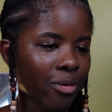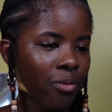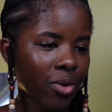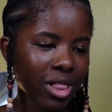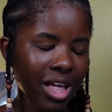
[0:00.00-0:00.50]

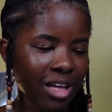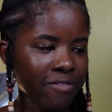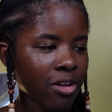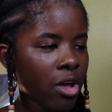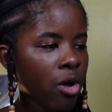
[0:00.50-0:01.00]
will
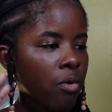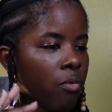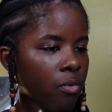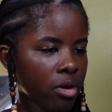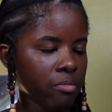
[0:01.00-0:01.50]
have
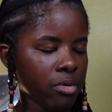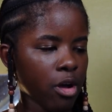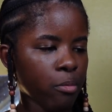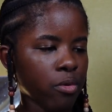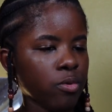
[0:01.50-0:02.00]
one
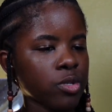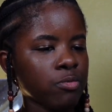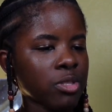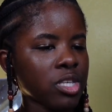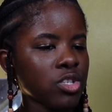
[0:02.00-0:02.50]
blog post,
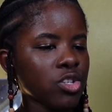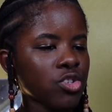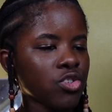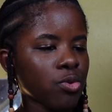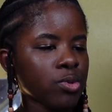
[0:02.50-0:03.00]
but this just
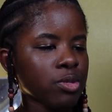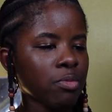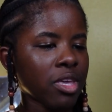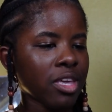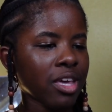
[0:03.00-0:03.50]
shows
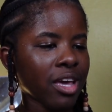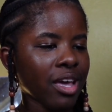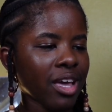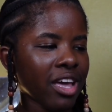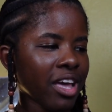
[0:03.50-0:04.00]
me
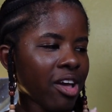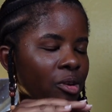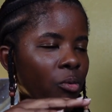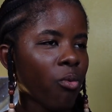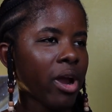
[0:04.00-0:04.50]

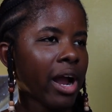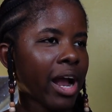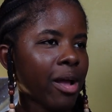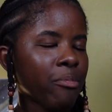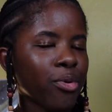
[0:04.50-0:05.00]
where
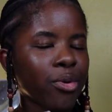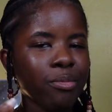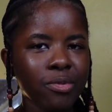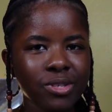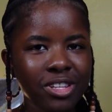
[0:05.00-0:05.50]
I put
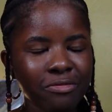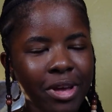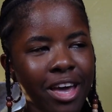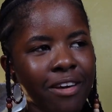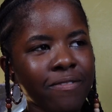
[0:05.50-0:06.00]
most of
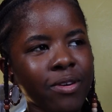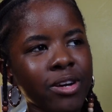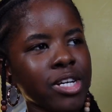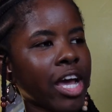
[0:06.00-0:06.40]
my effort.